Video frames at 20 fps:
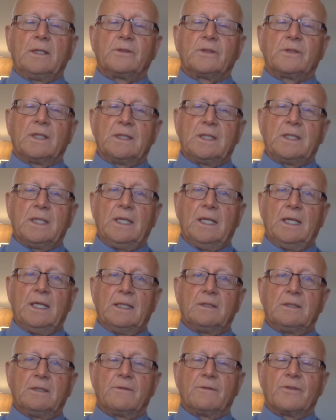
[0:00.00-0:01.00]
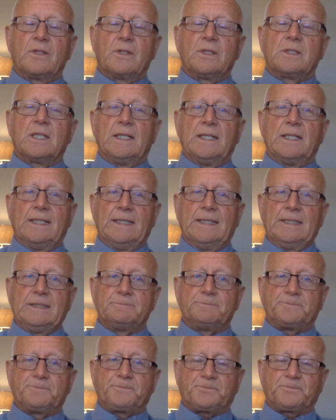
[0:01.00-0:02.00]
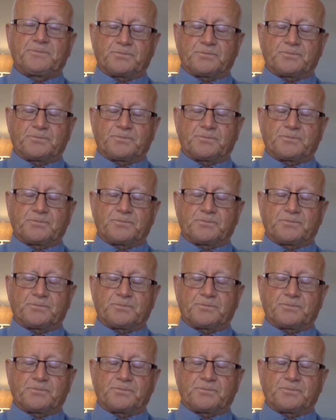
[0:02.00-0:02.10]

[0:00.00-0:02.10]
is at the end of the time,